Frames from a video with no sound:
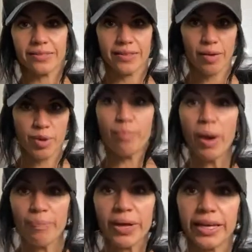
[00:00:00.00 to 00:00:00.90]
I'm going to
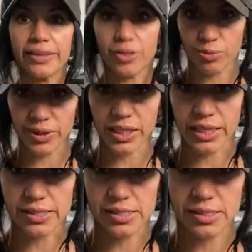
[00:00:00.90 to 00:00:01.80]
bump it and then
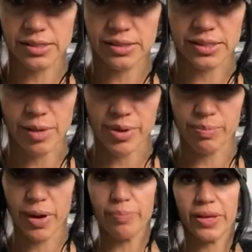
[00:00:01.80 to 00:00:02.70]
release, because I'm going
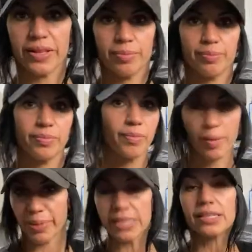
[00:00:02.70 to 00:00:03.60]
to bump it and
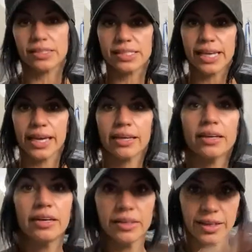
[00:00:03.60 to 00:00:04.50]
I'm basically saying,
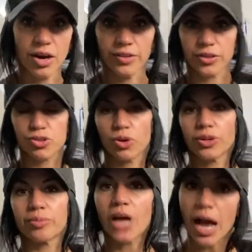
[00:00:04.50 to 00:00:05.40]
like, on their
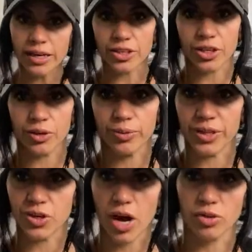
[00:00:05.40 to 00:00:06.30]
shoulder, I'm talking to you. When
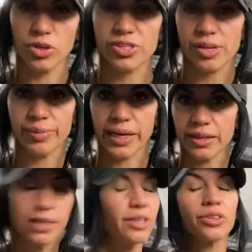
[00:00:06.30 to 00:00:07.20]
the dog looks at me,
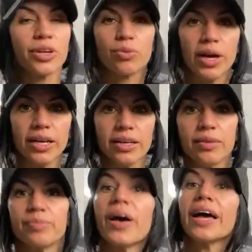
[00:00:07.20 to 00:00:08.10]
like, what?
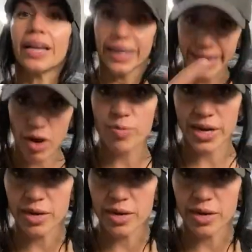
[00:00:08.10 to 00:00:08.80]
Now I'm going to